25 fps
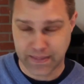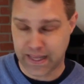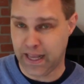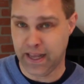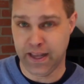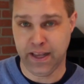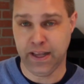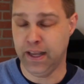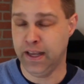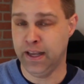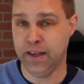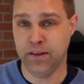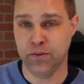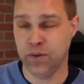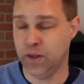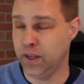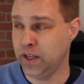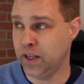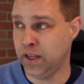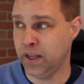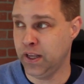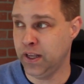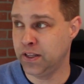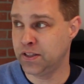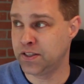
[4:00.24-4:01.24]

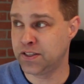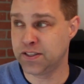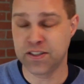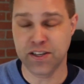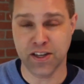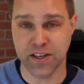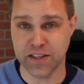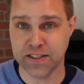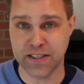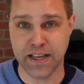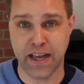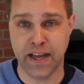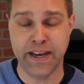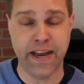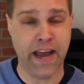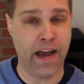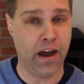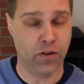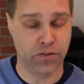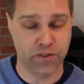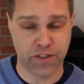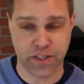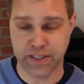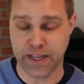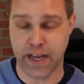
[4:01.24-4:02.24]
It's just that.
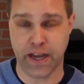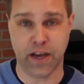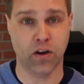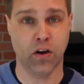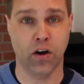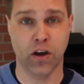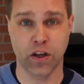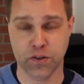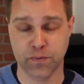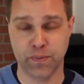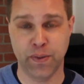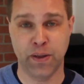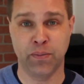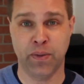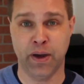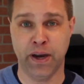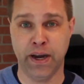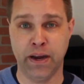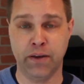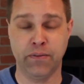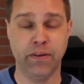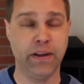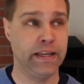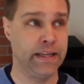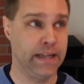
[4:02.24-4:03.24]
Now, does that cost me
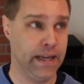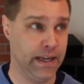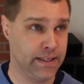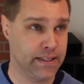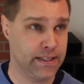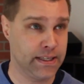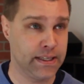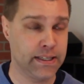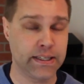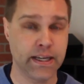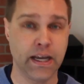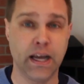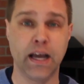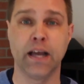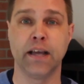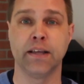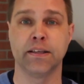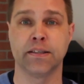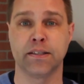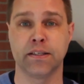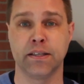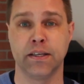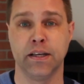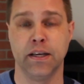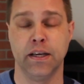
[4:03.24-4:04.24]
money? Yes, it
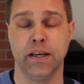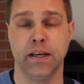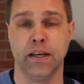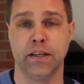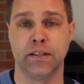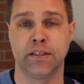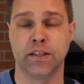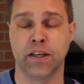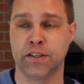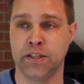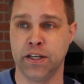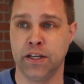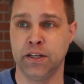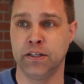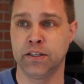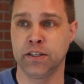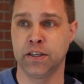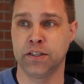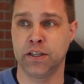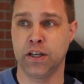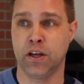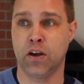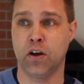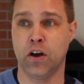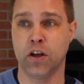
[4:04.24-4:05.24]
does. Does
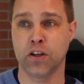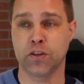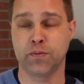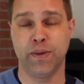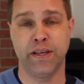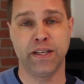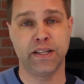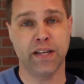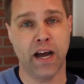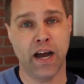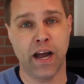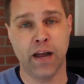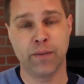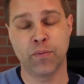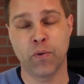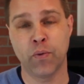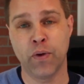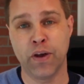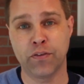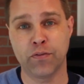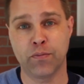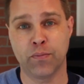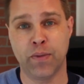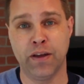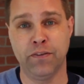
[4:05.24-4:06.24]
it cost me time
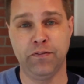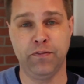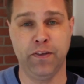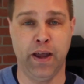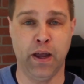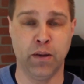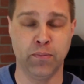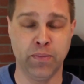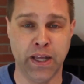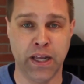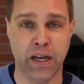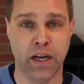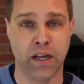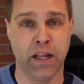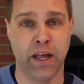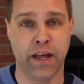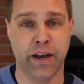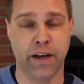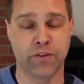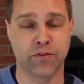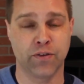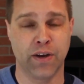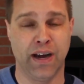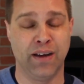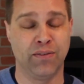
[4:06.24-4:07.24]
away from my family and a
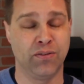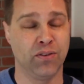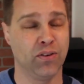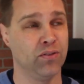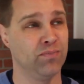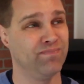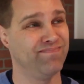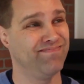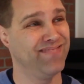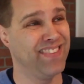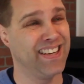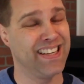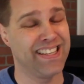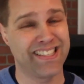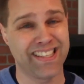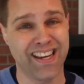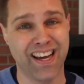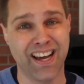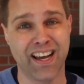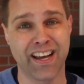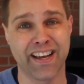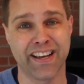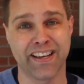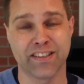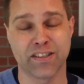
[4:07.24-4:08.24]
lot of travel? It
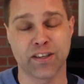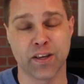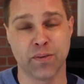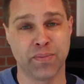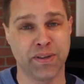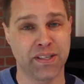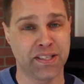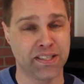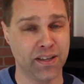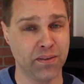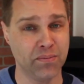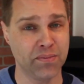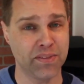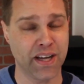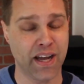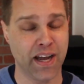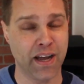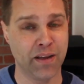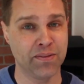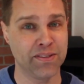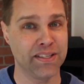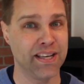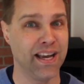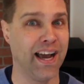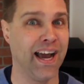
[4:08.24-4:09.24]
does. But
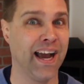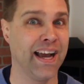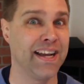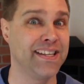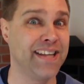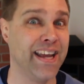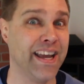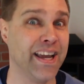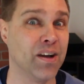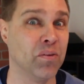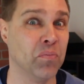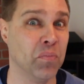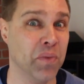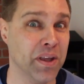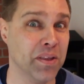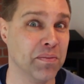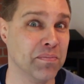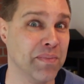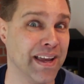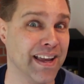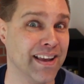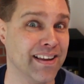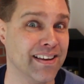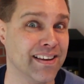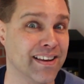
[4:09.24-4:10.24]
sometimes I take them with
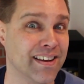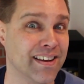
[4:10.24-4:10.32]
me.